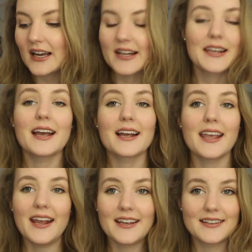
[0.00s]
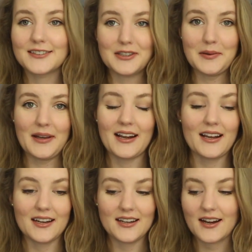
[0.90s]
And I can't do it.
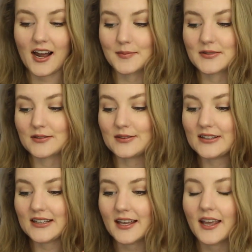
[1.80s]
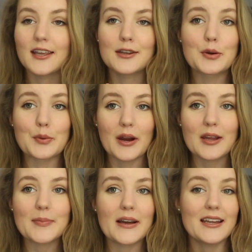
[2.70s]
I absolutely hate
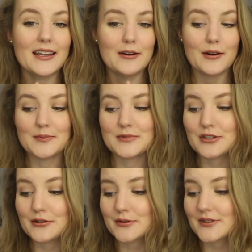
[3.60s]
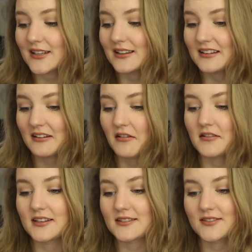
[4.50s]
grape. I hate grape juice and like
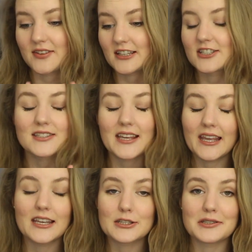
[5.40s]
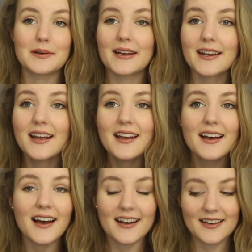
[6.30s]
all that stuff. Like, I just can't do it.
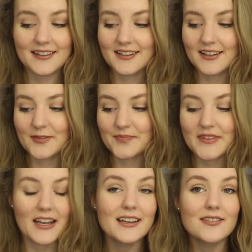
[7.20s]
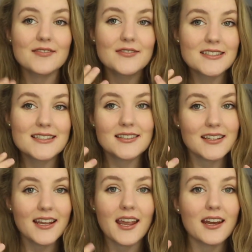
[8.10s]
And I didn't
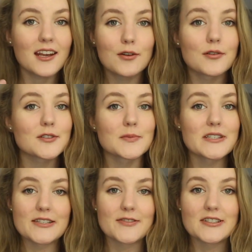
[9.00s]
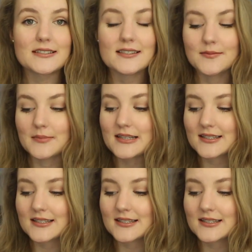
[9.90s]
see any noticeable difference in my